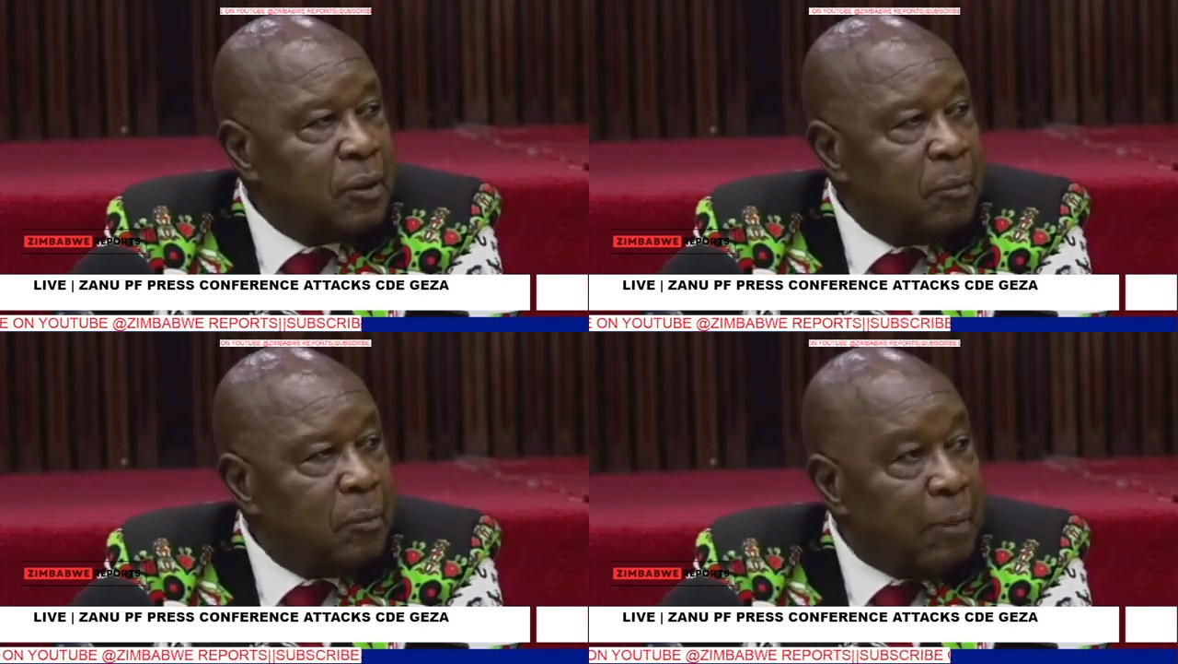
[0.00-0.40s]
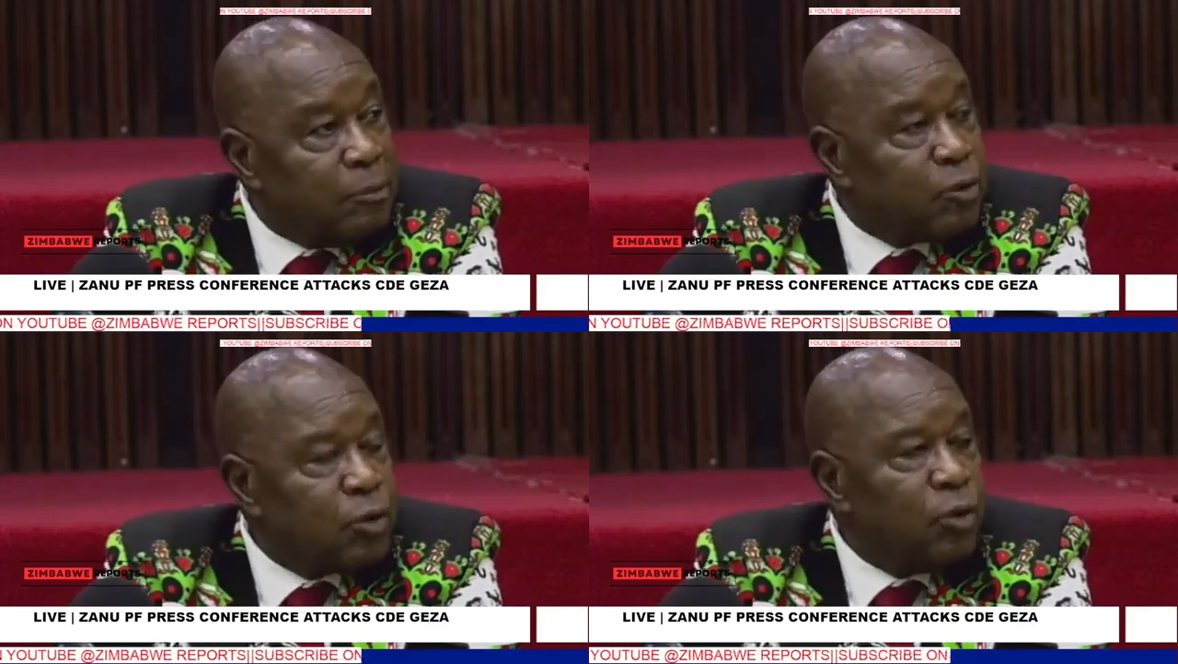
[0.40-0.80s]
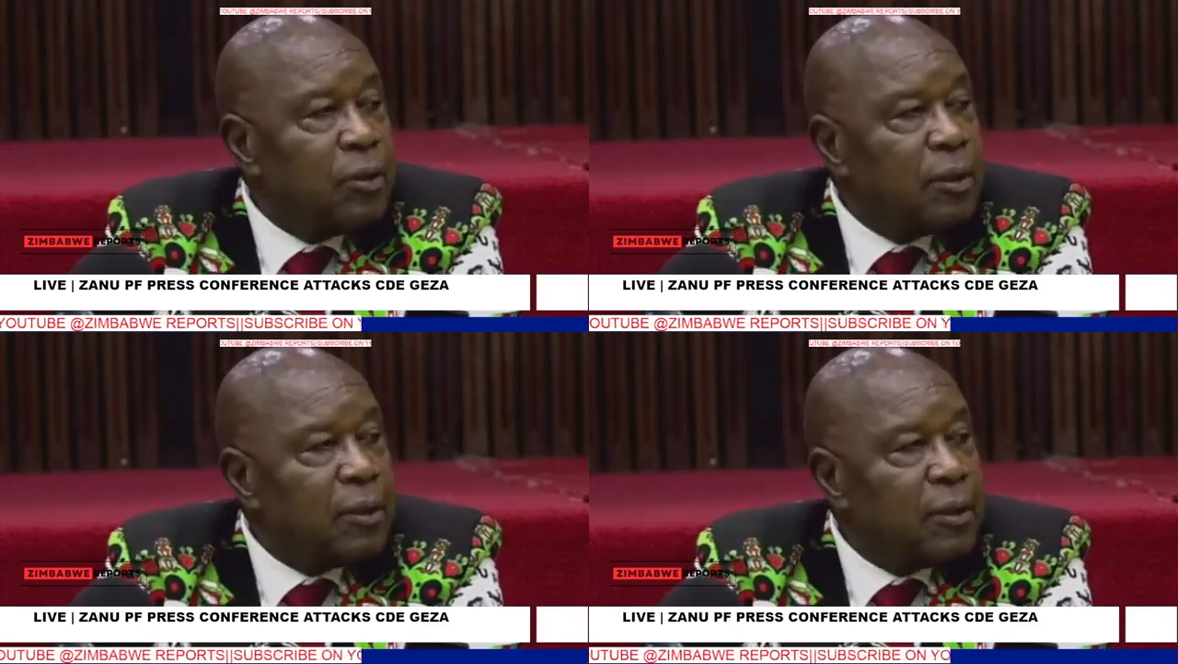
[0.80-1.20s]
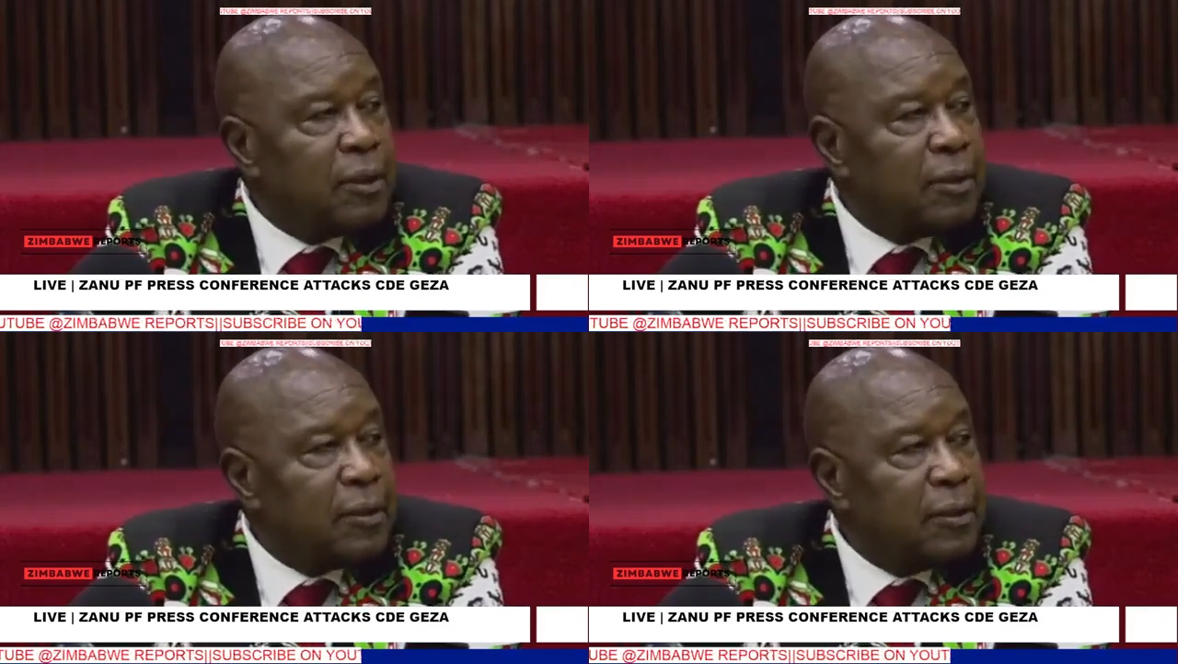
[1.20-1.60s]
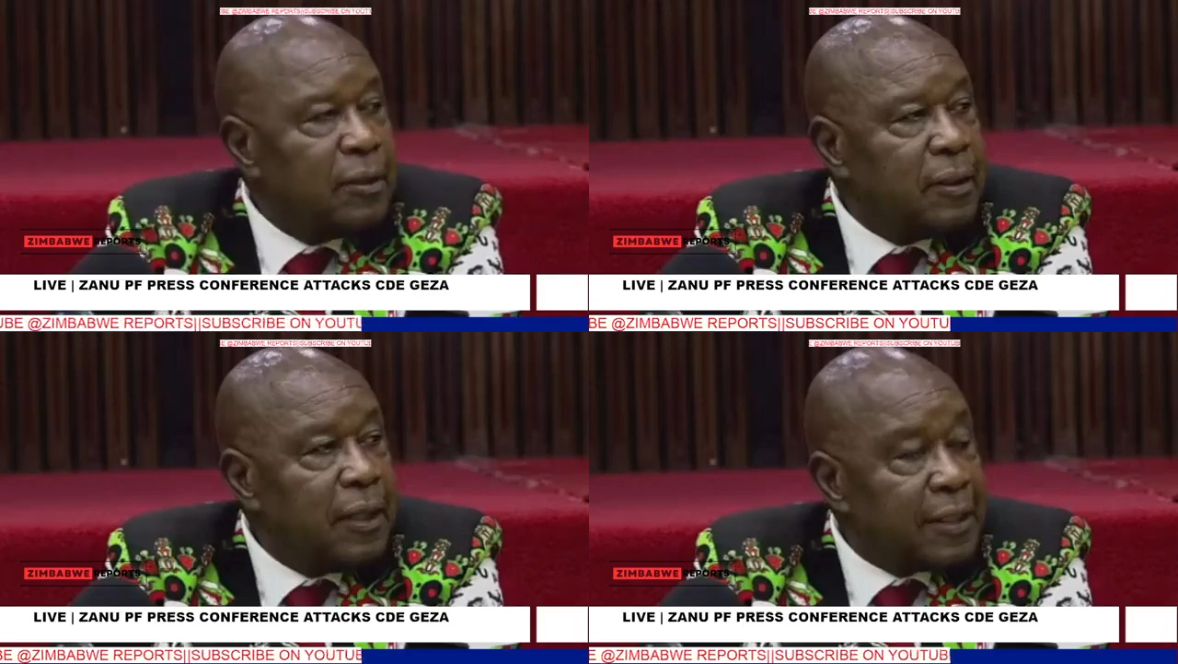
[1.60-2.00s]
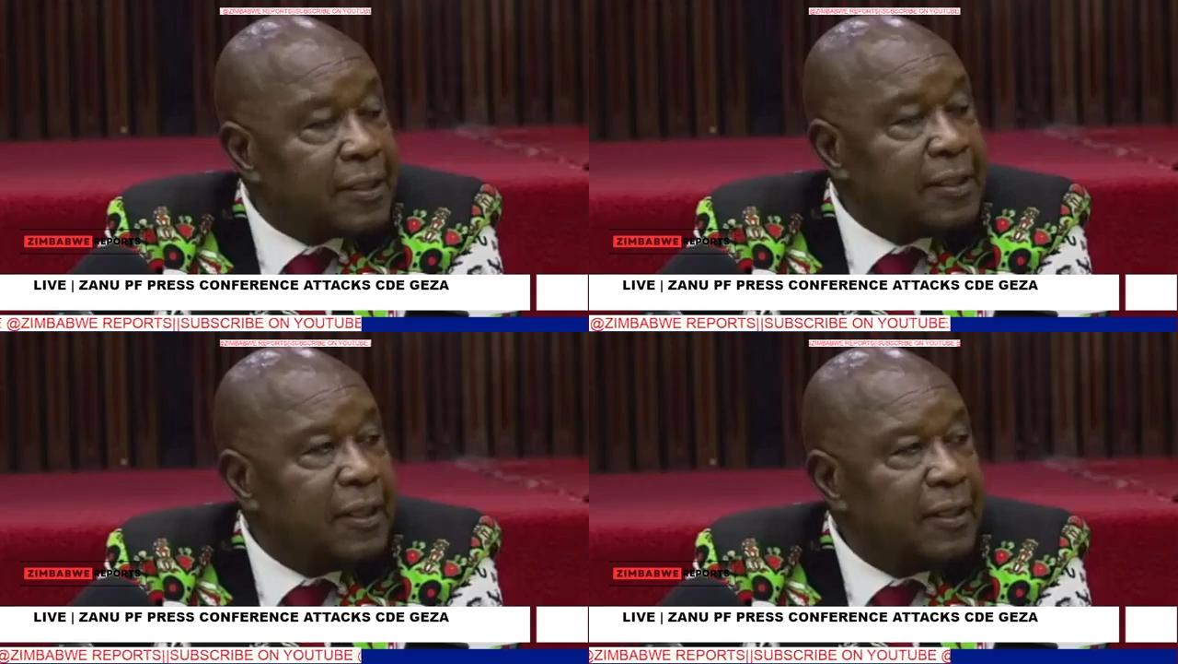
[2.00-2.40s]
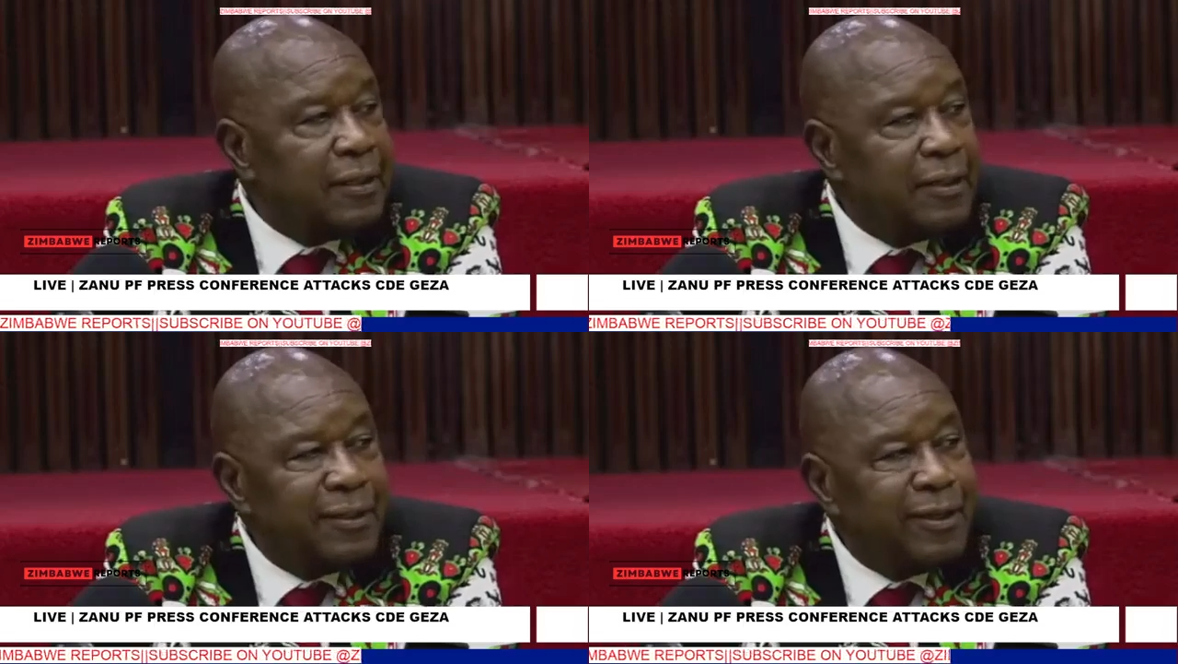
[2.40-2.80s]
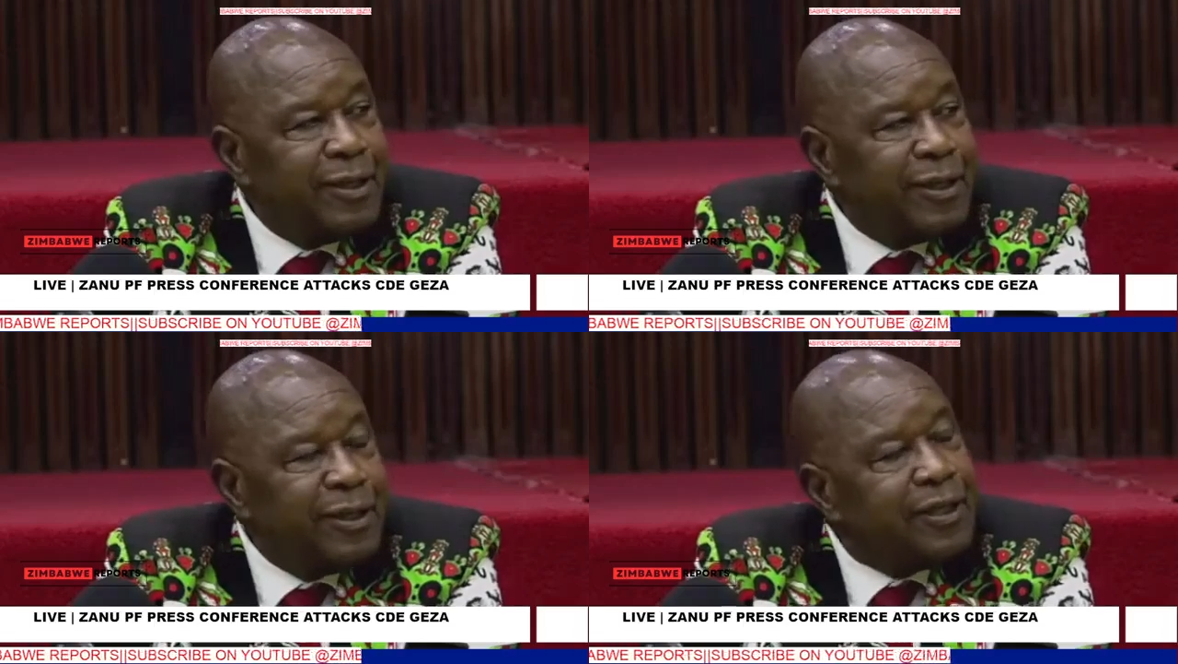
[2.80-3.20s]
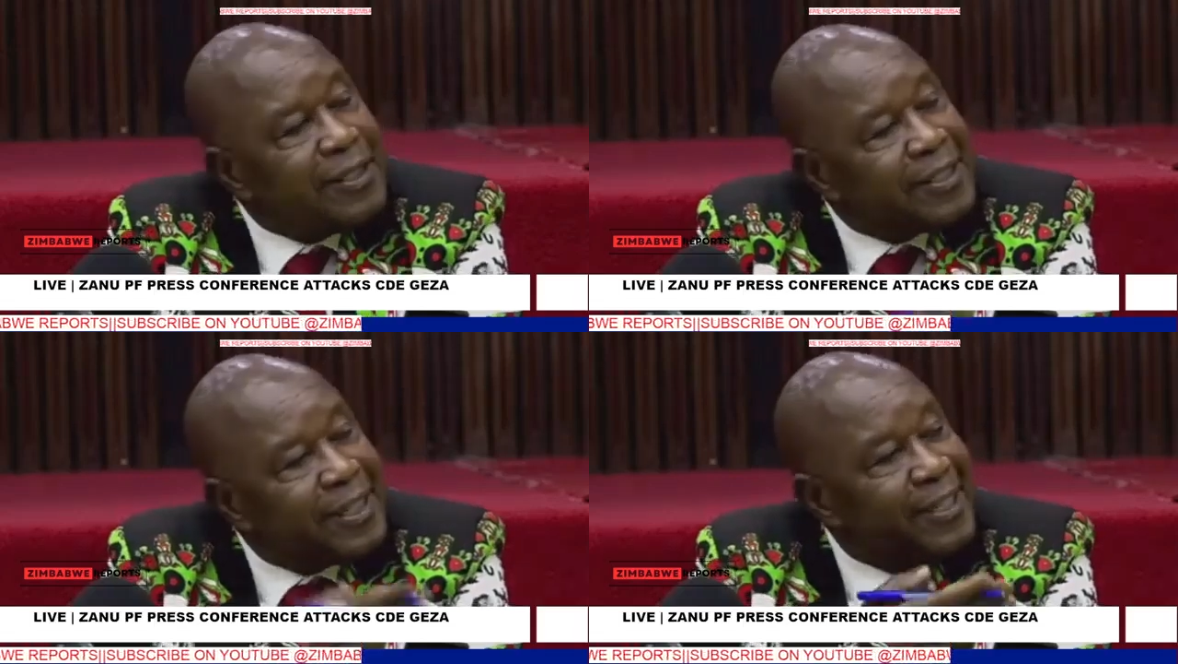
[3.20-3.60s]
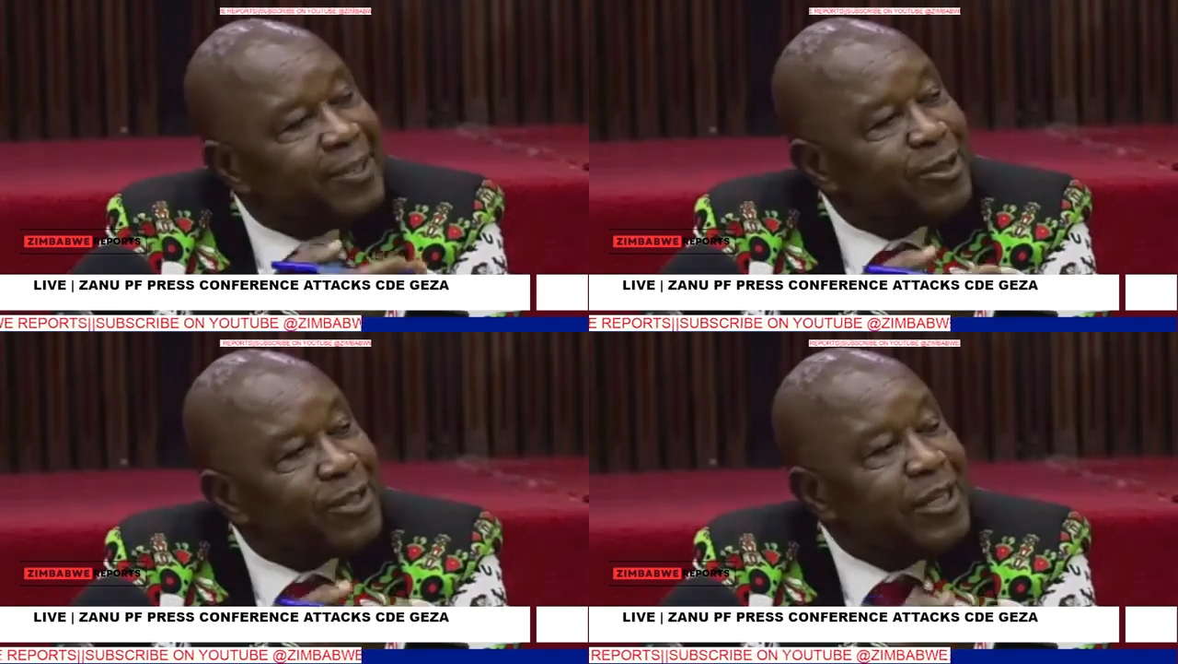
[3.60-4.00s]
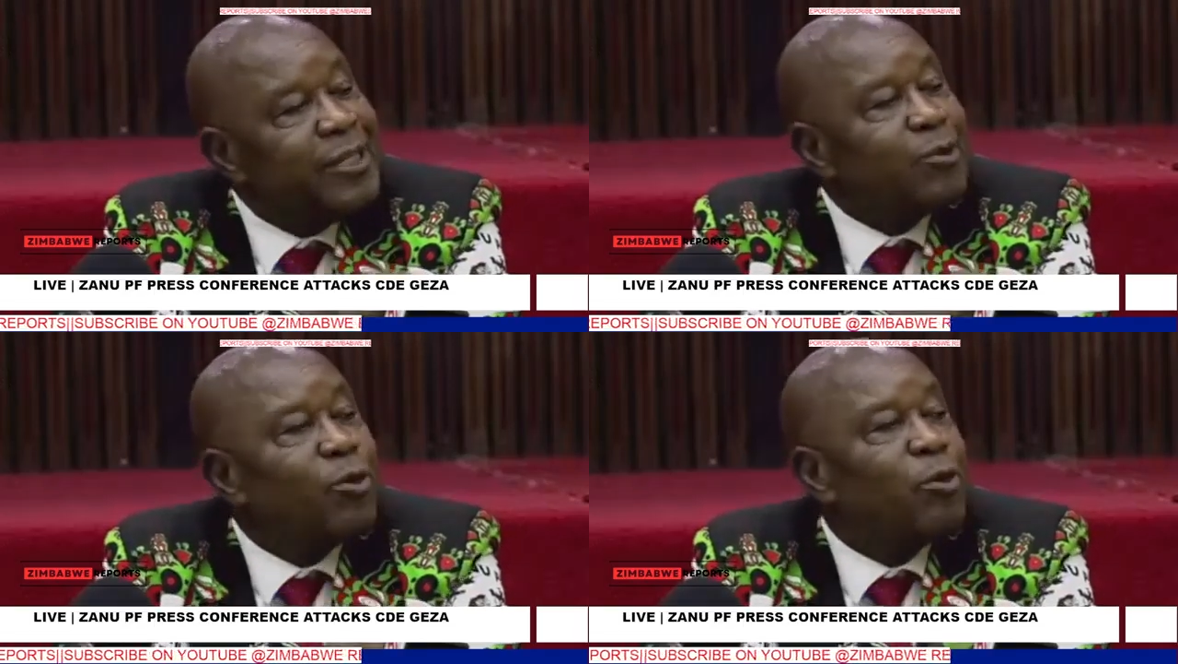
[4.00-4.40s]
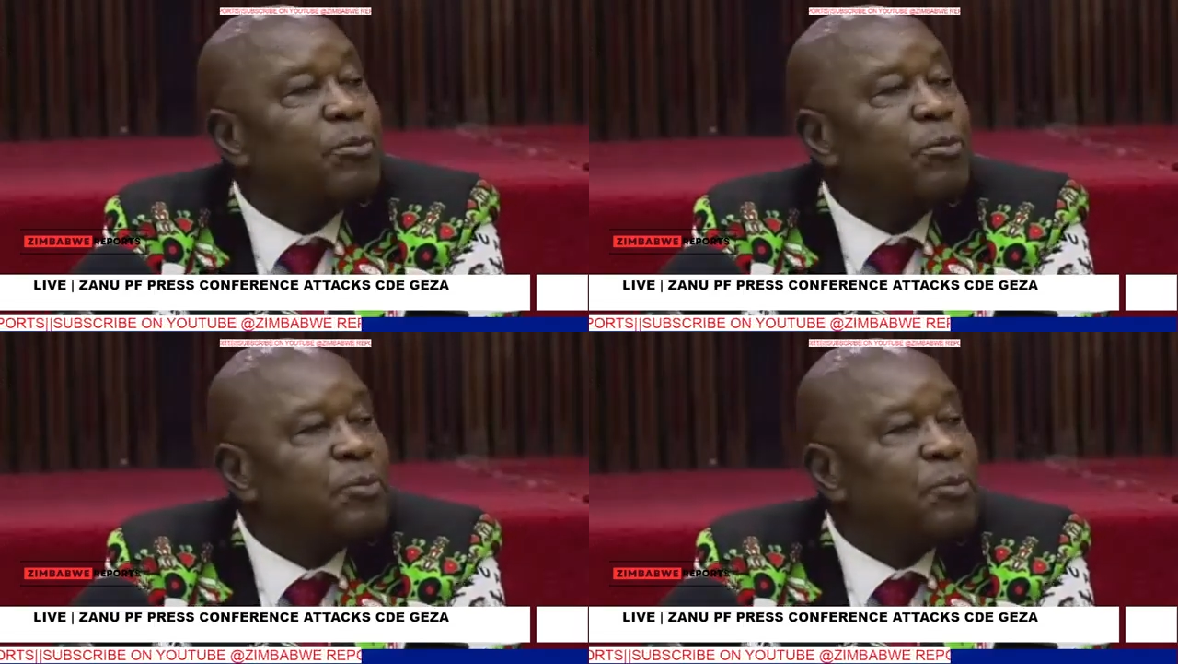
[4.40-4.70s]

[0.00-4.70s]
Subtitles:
Maputo last year, they decided to stay at home.